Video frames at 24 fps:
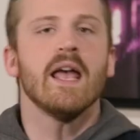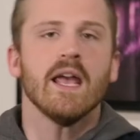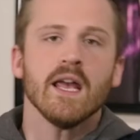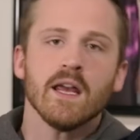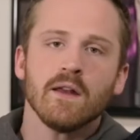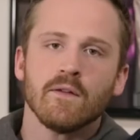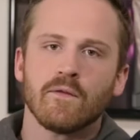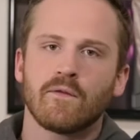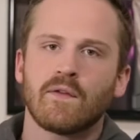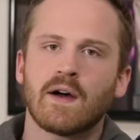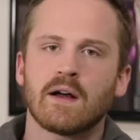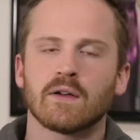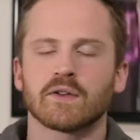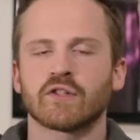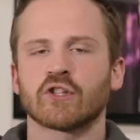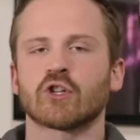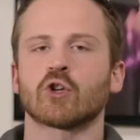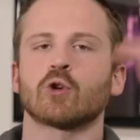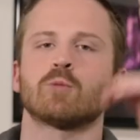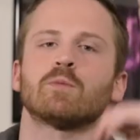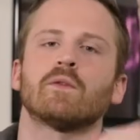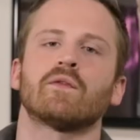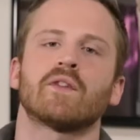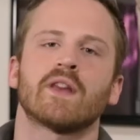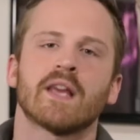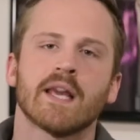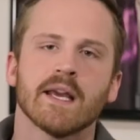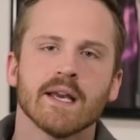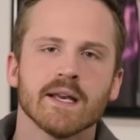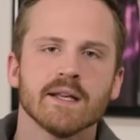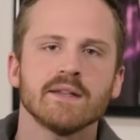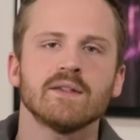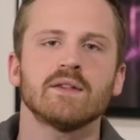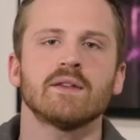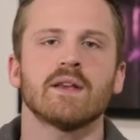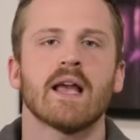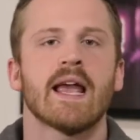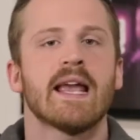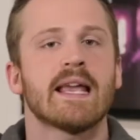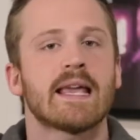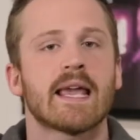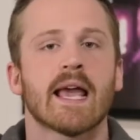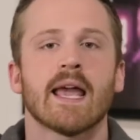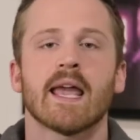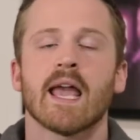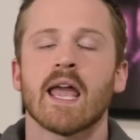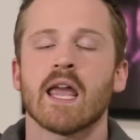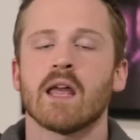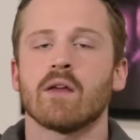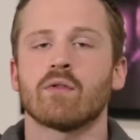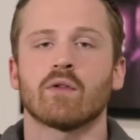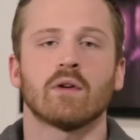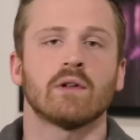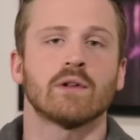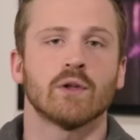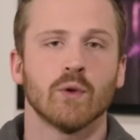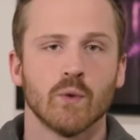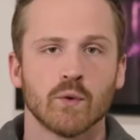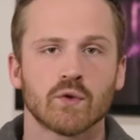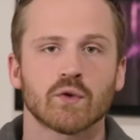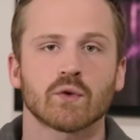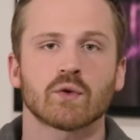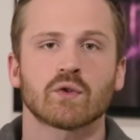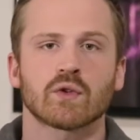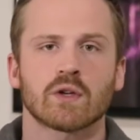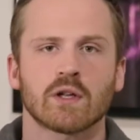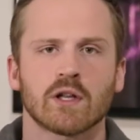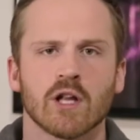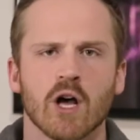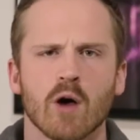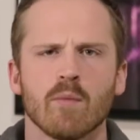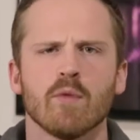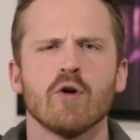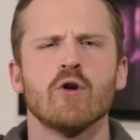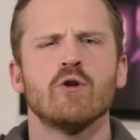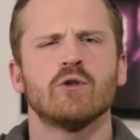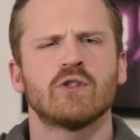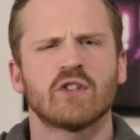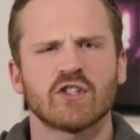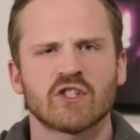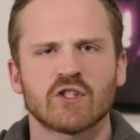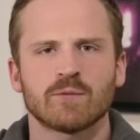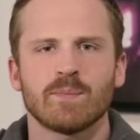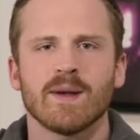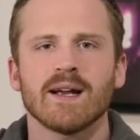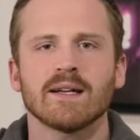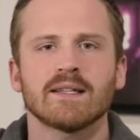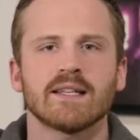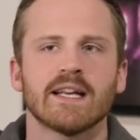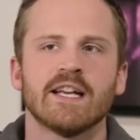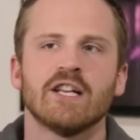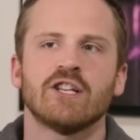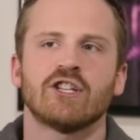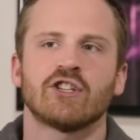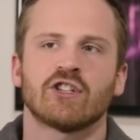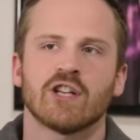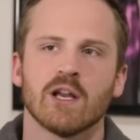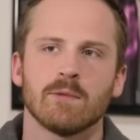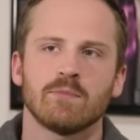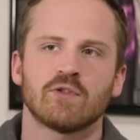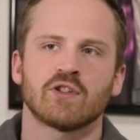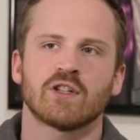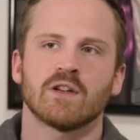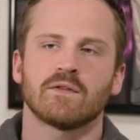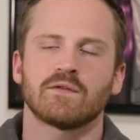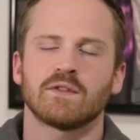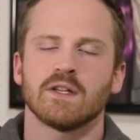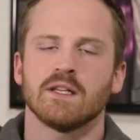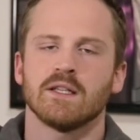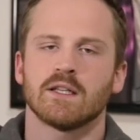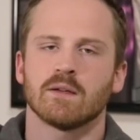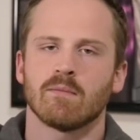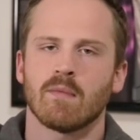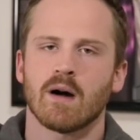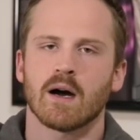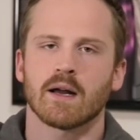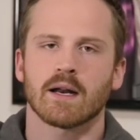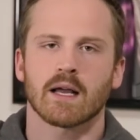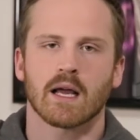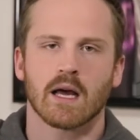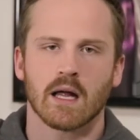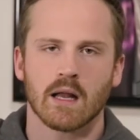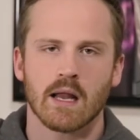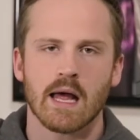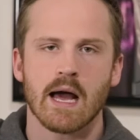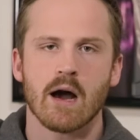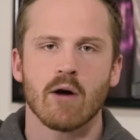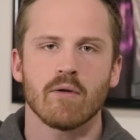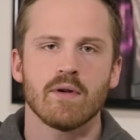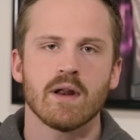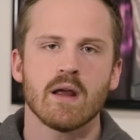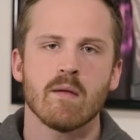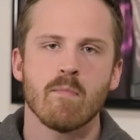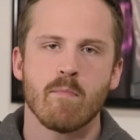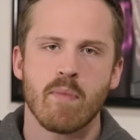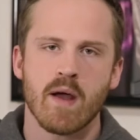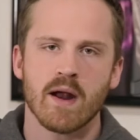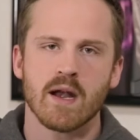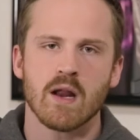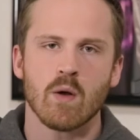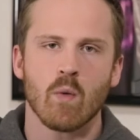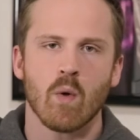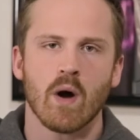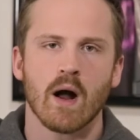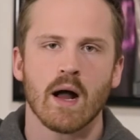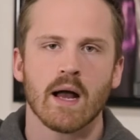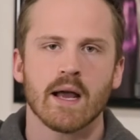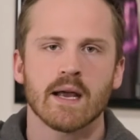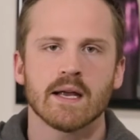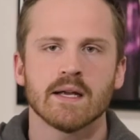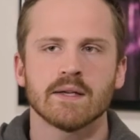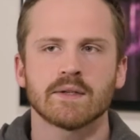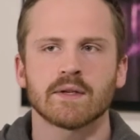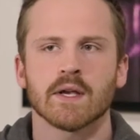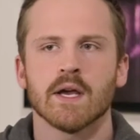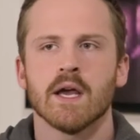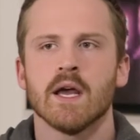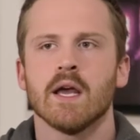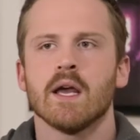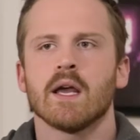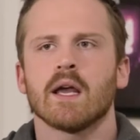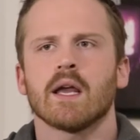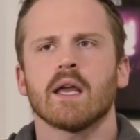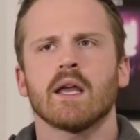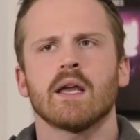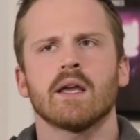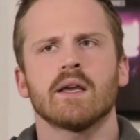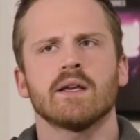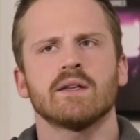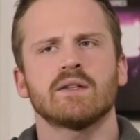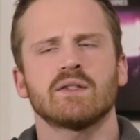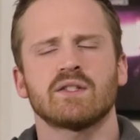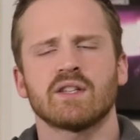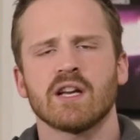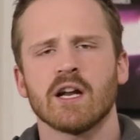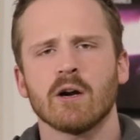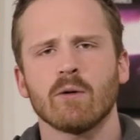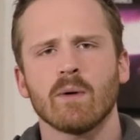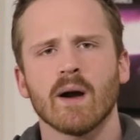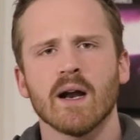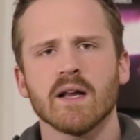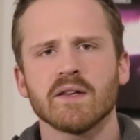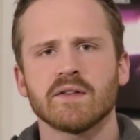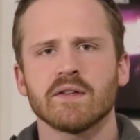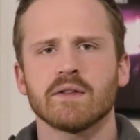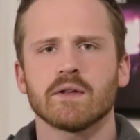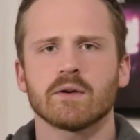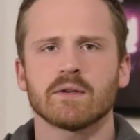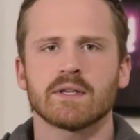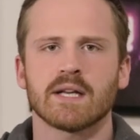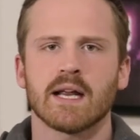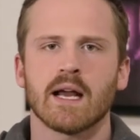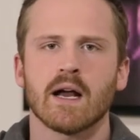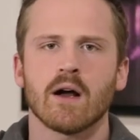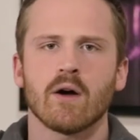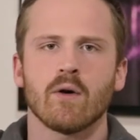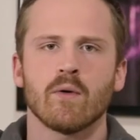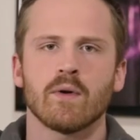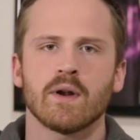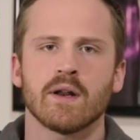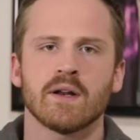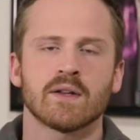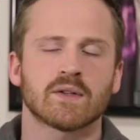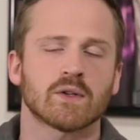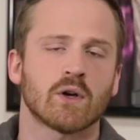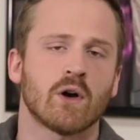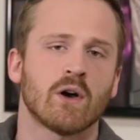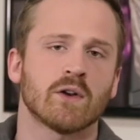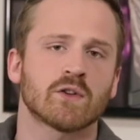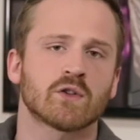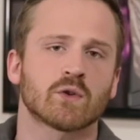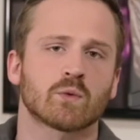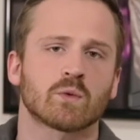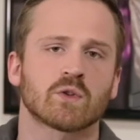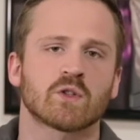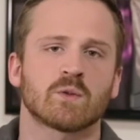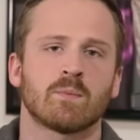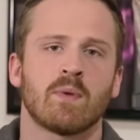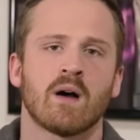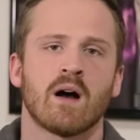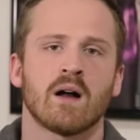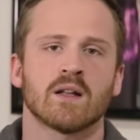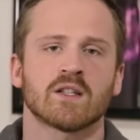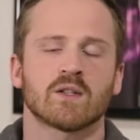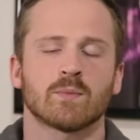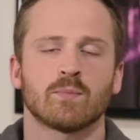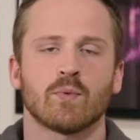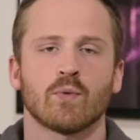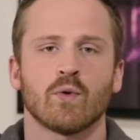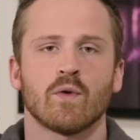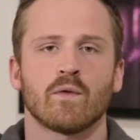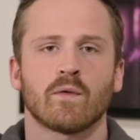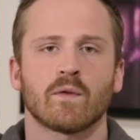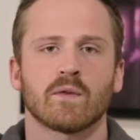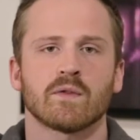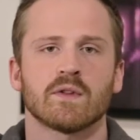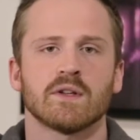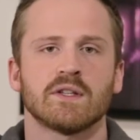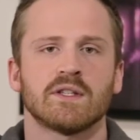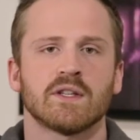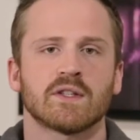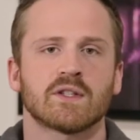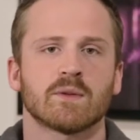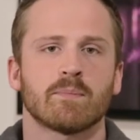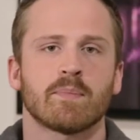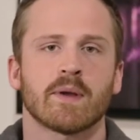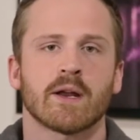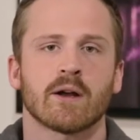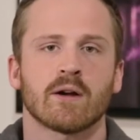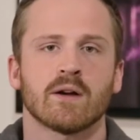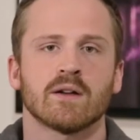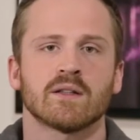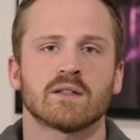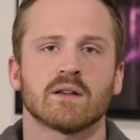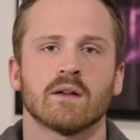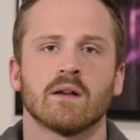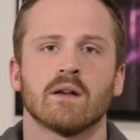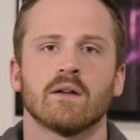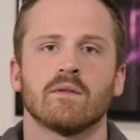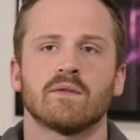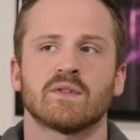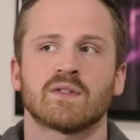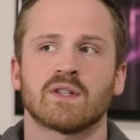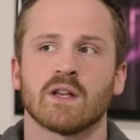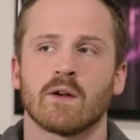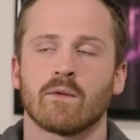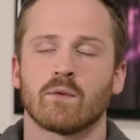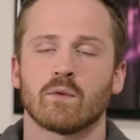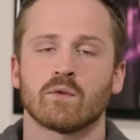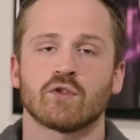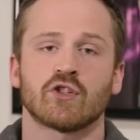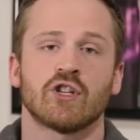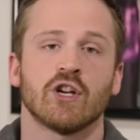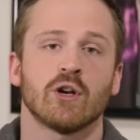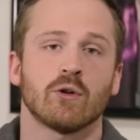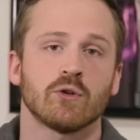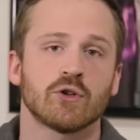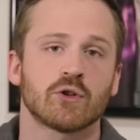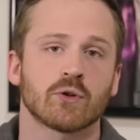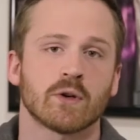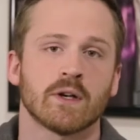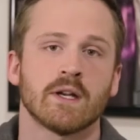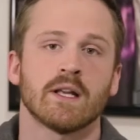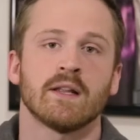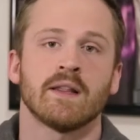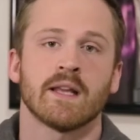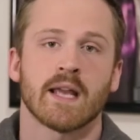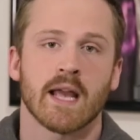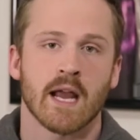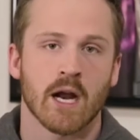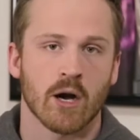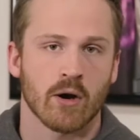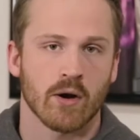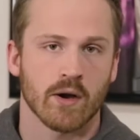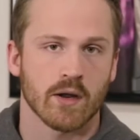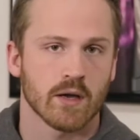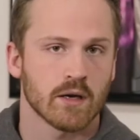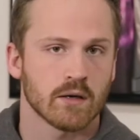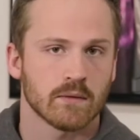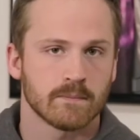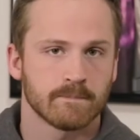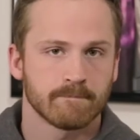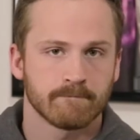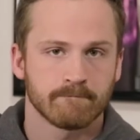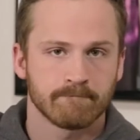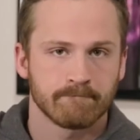It follows a group of kids, aka the Losers Club, who suspect a shape-shifting demonic clown named Pennywise is terrorizing their town and is also responsible for the disappearance of several children in the area.